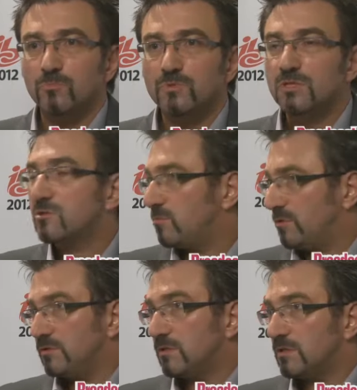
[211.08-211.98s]

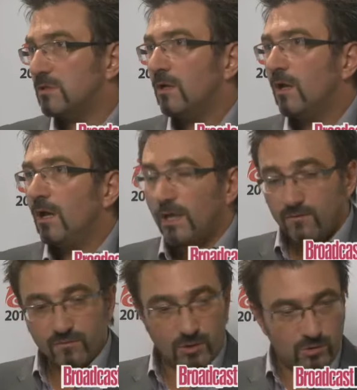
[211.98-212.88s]
distributors,
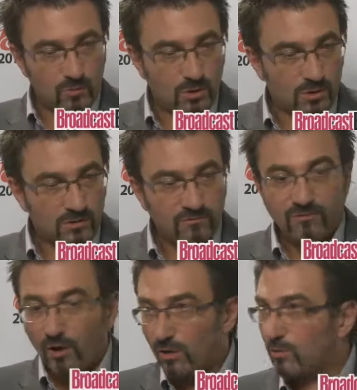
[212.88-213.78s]
even though you work
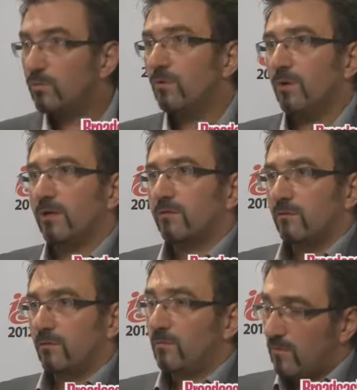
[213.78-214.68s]
file all the way
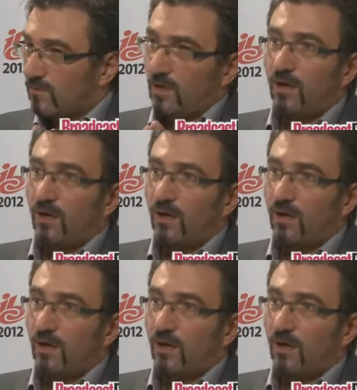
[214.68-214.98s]
through, the